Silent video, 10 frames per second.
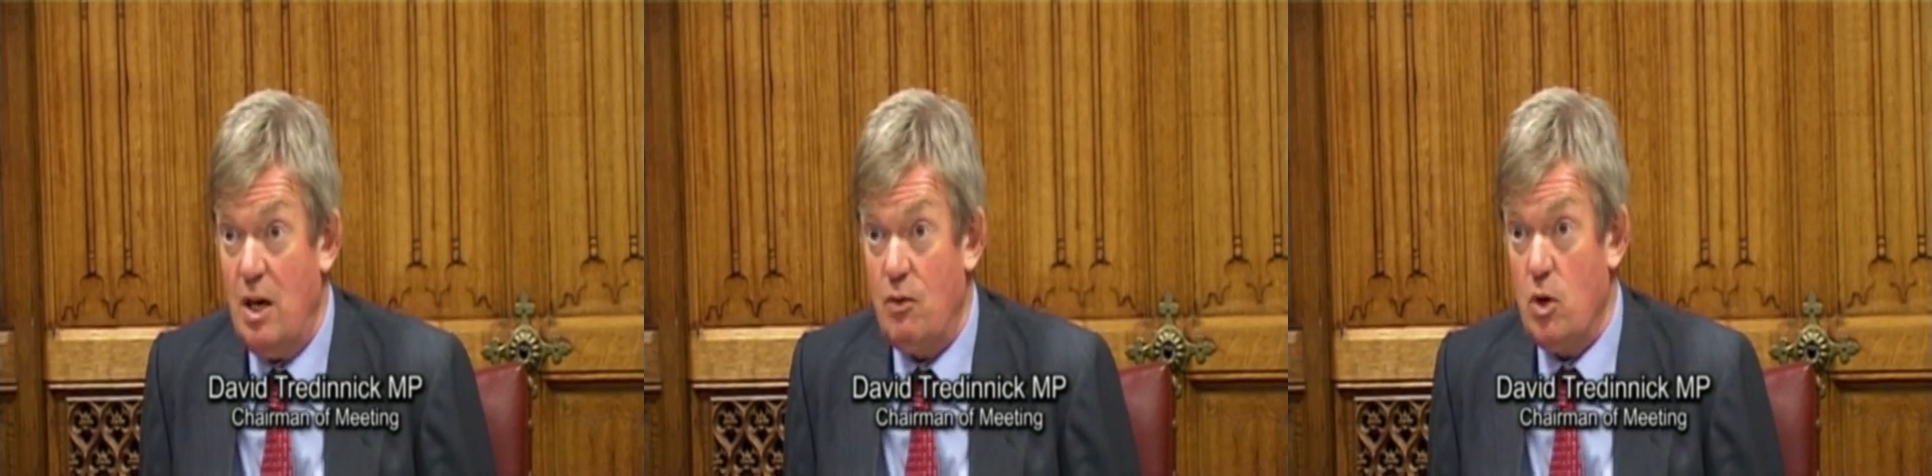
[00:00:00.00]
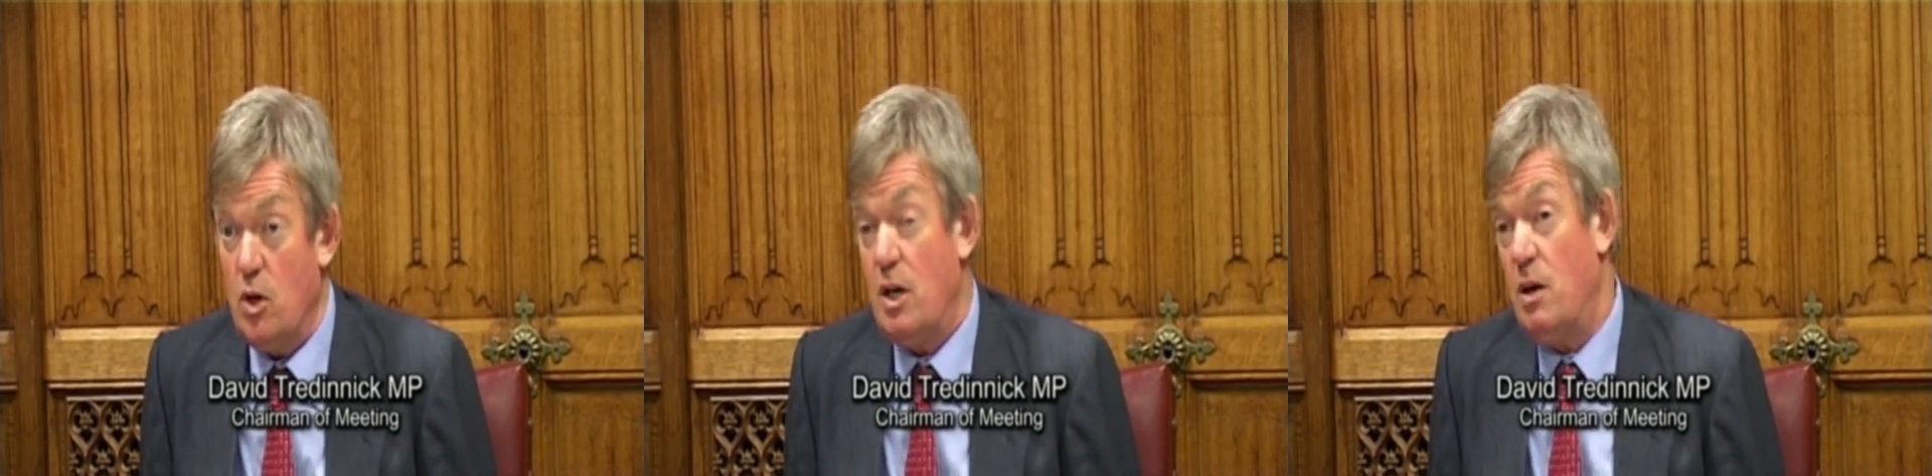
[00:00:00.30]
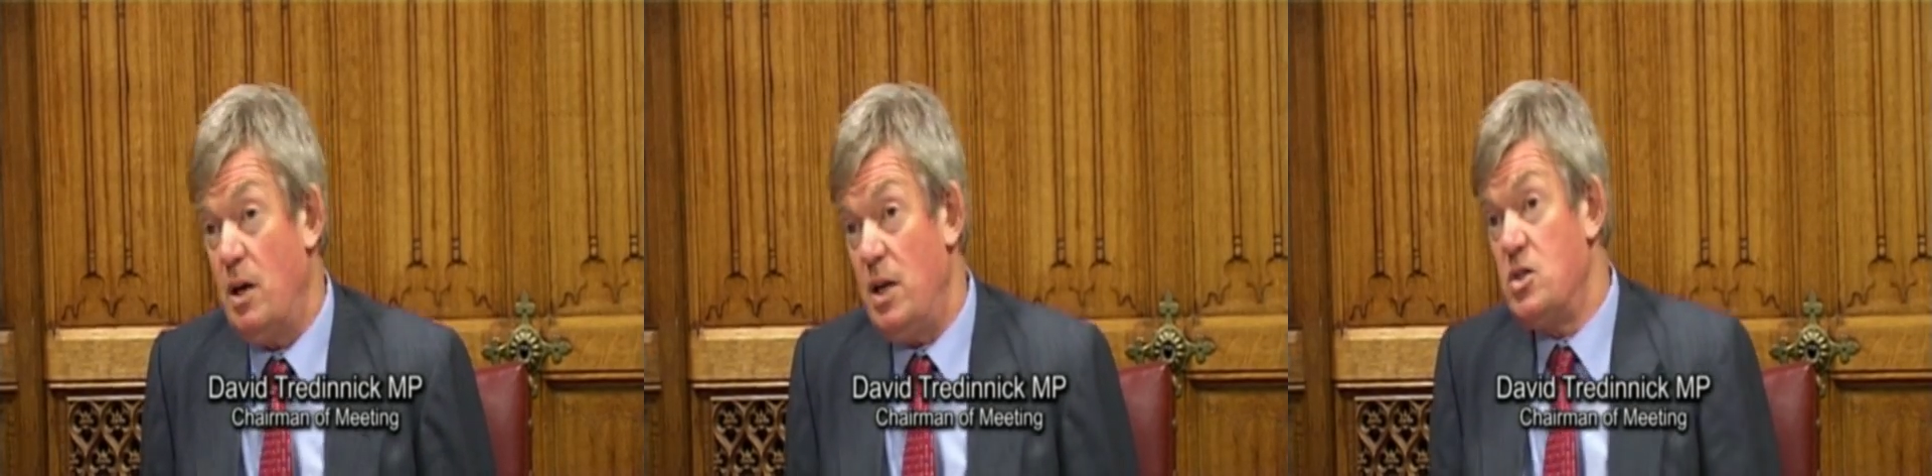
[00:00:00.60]
have got
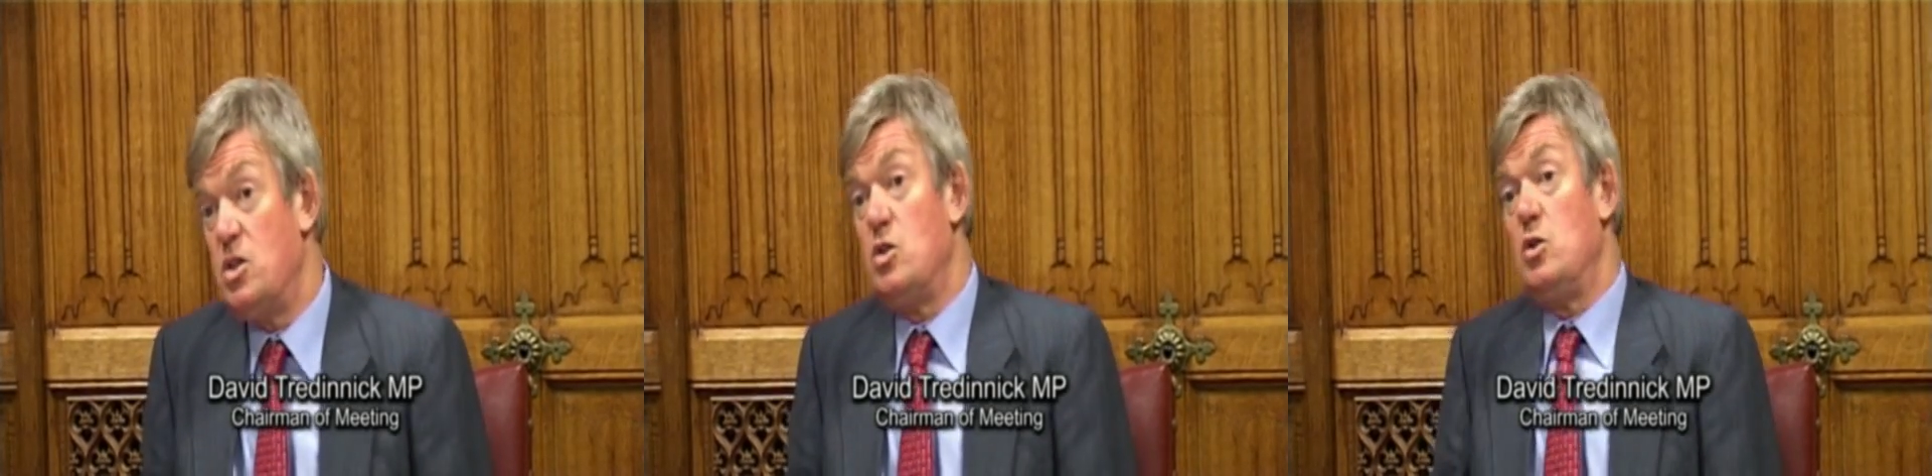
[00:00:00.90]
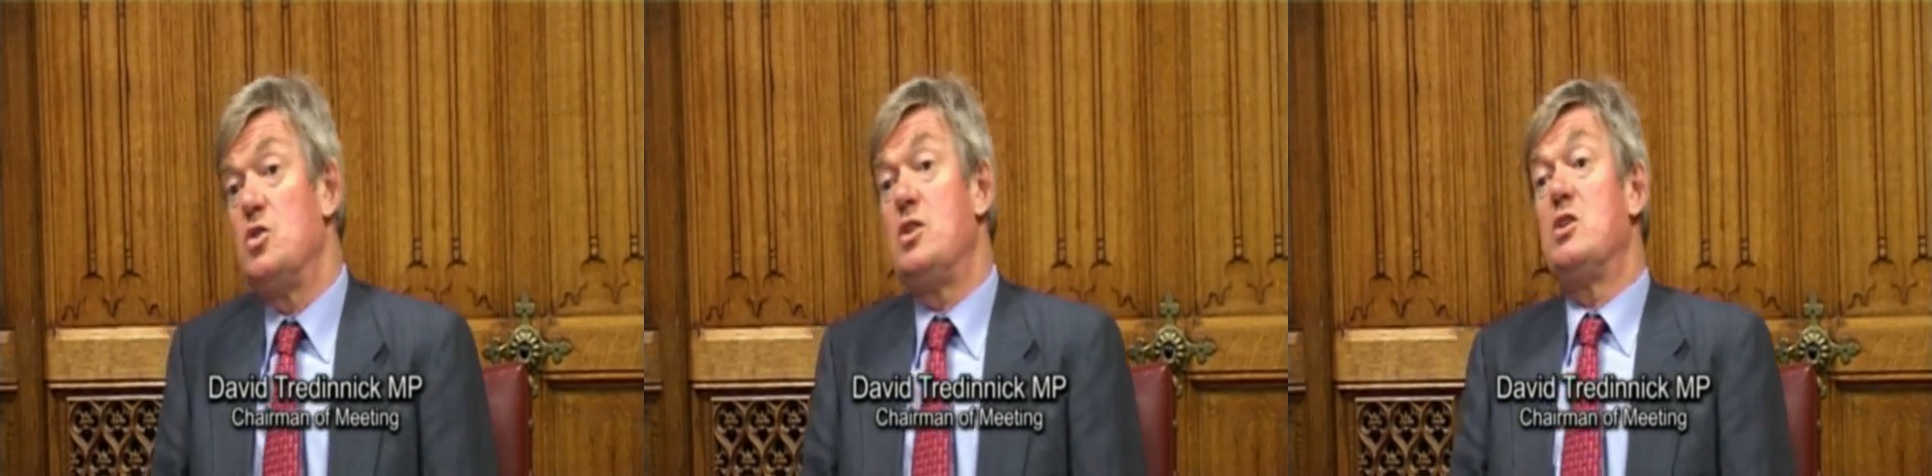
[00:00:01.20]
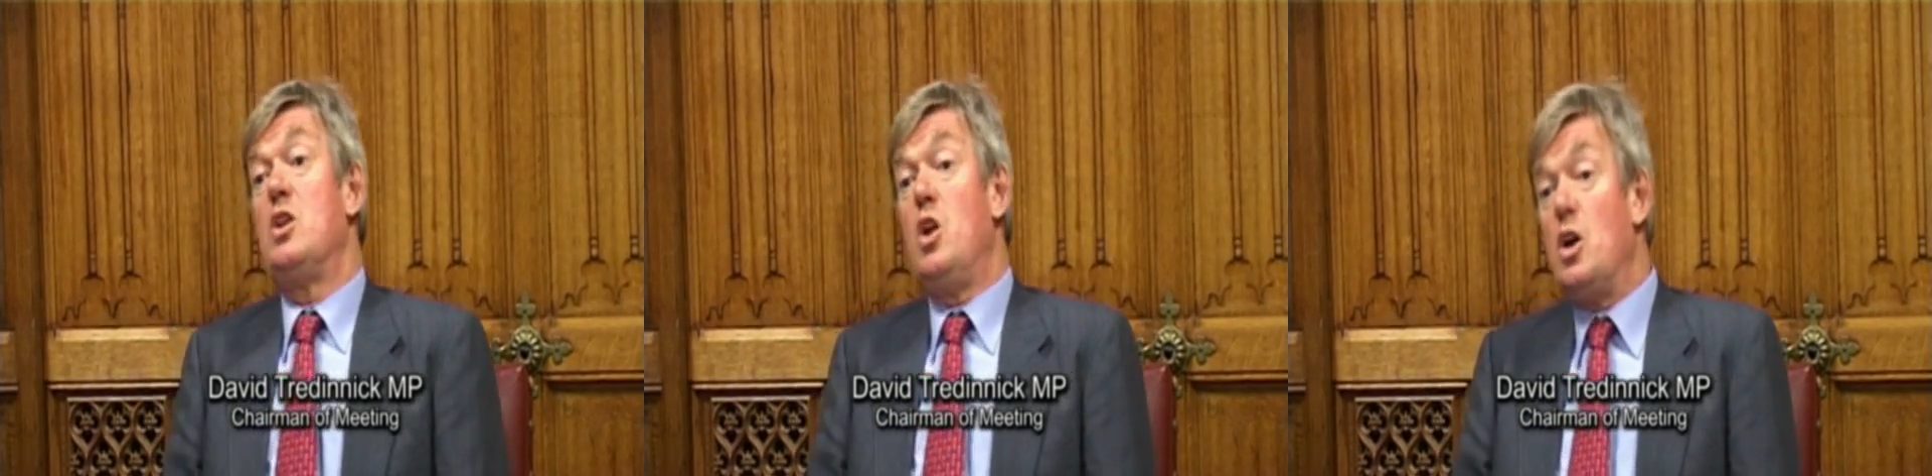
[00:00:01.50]
at institutes.
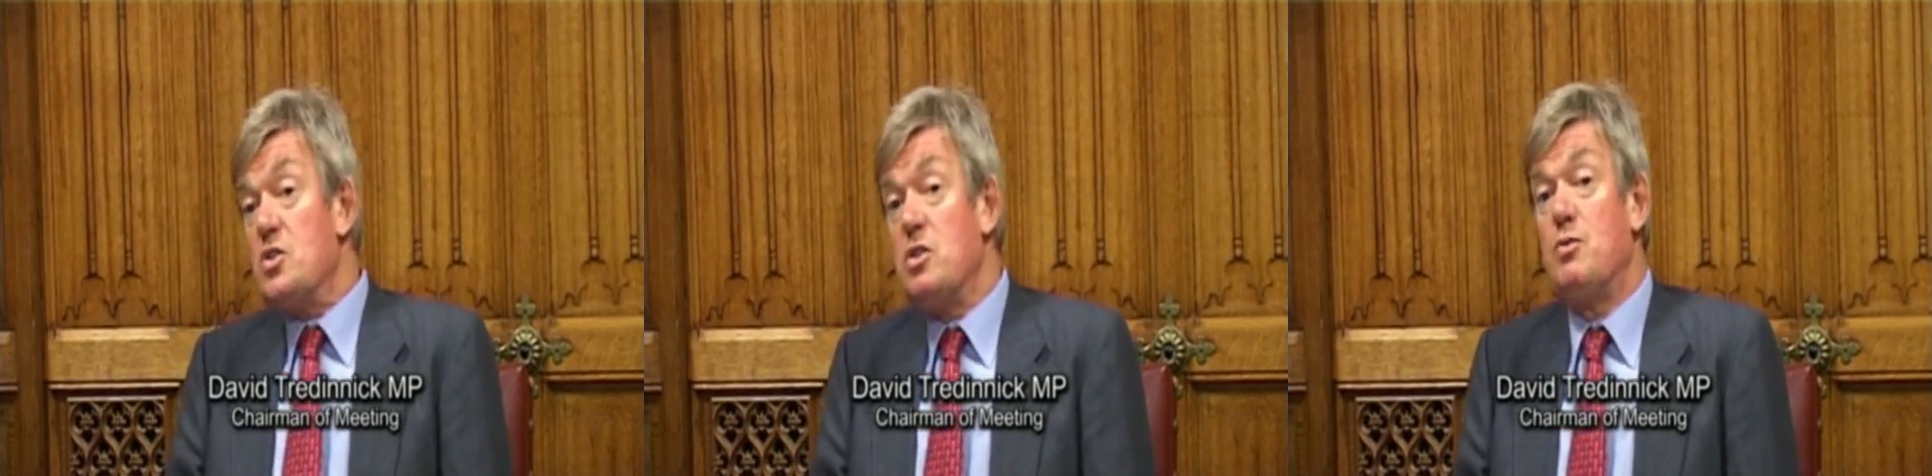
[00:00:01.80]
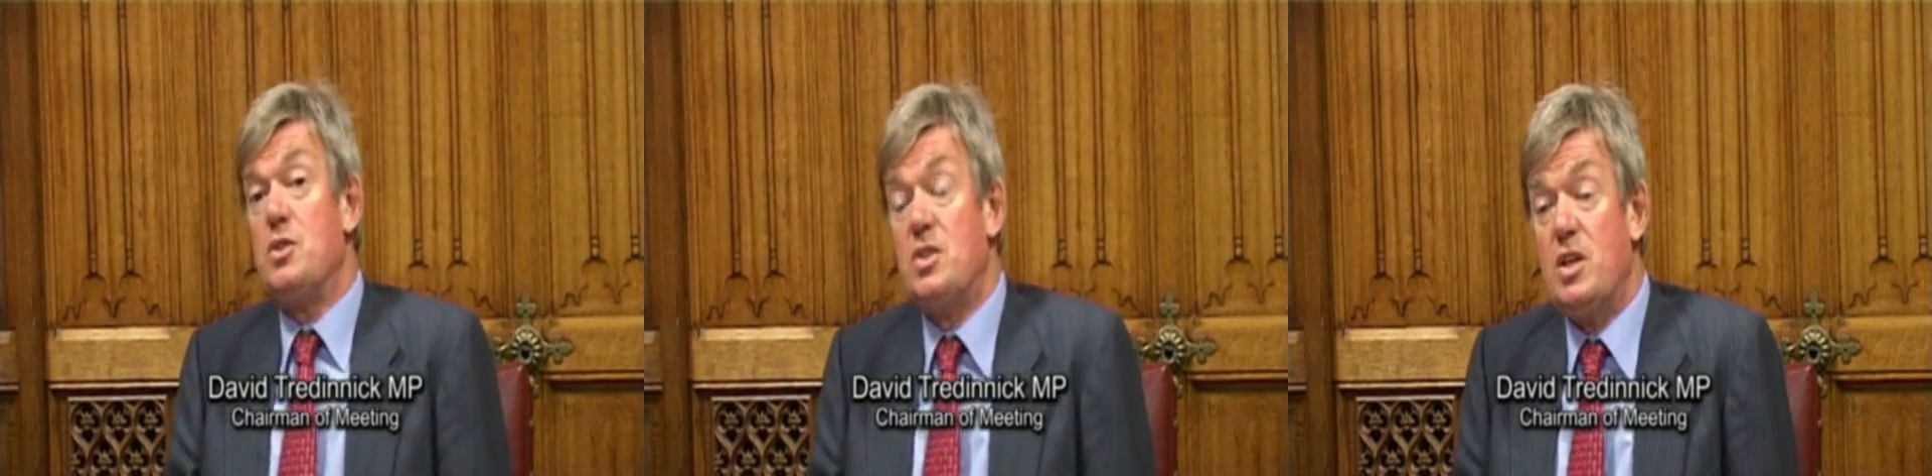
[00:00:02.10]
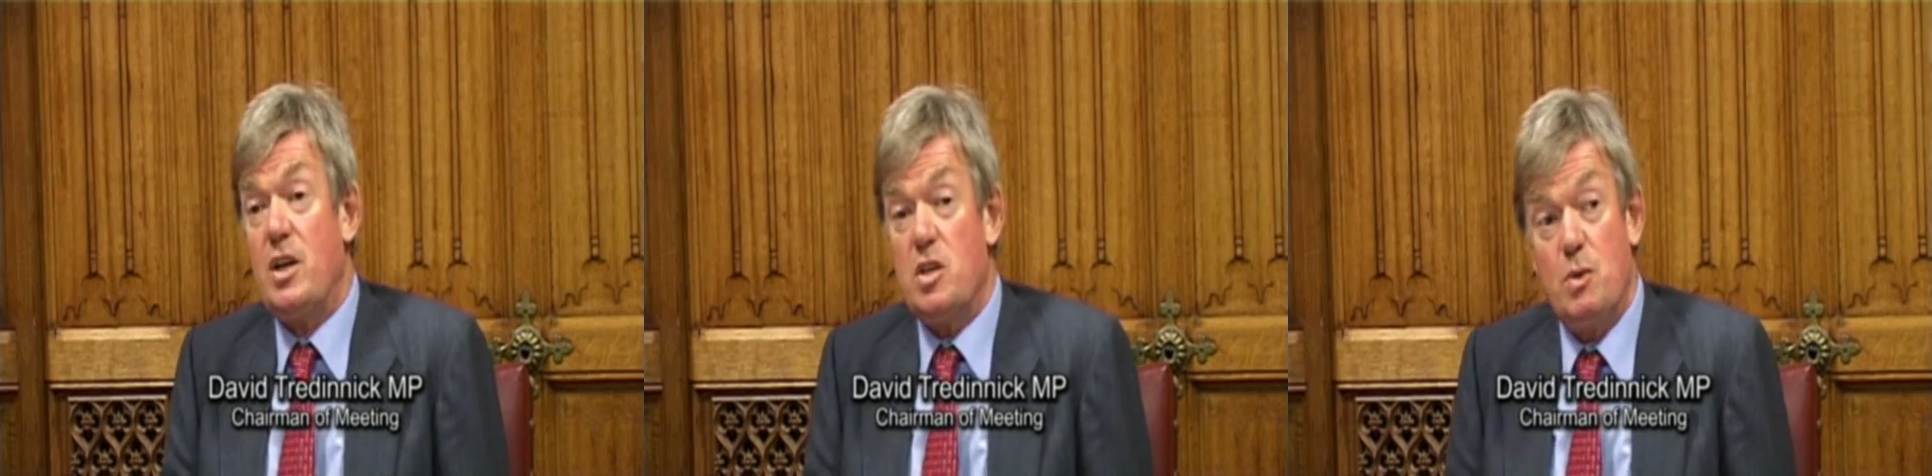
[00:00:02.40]
There's lots of
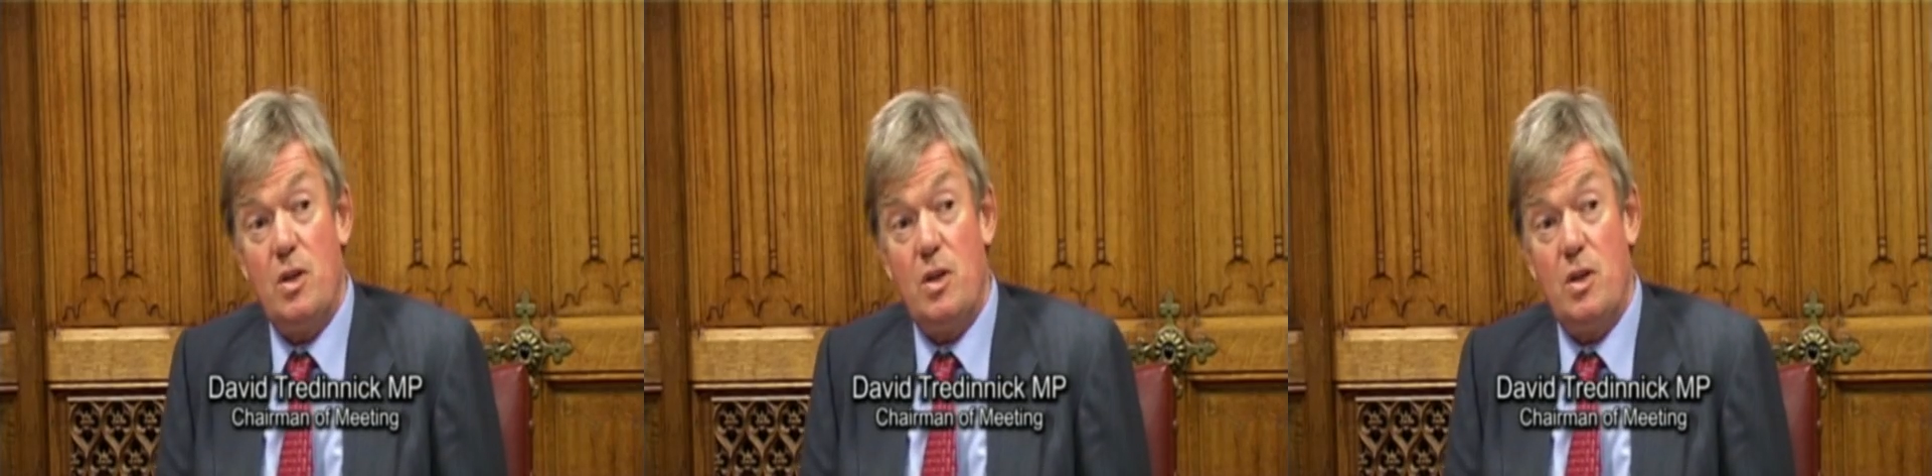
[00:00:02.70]
research,